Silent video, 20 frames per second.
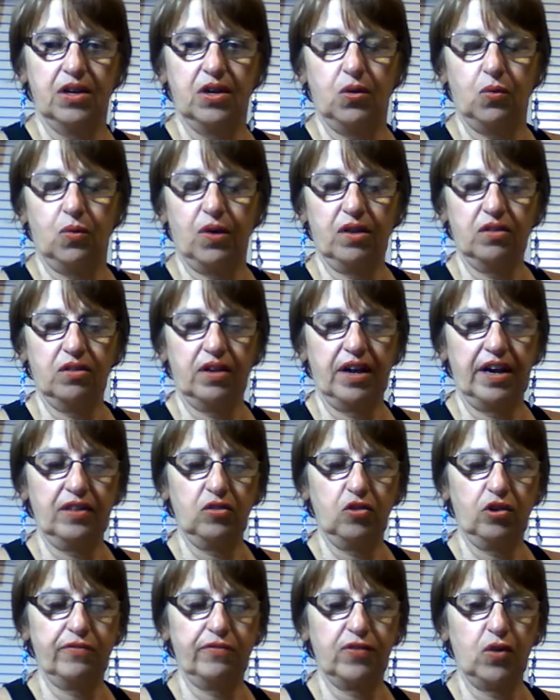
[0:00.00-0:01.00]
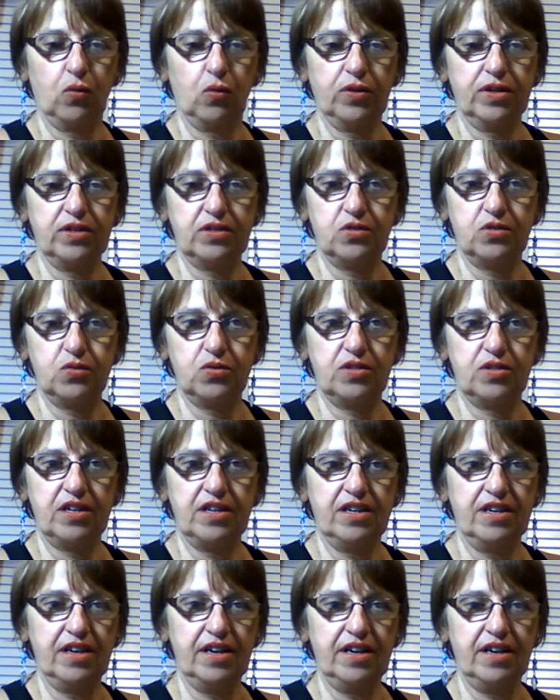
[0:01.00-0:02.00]
Well, I look forward to
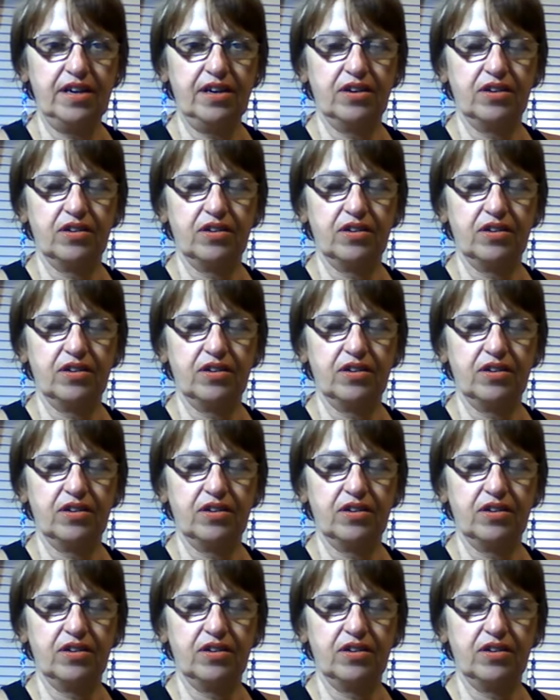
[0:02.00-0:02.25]
seeing,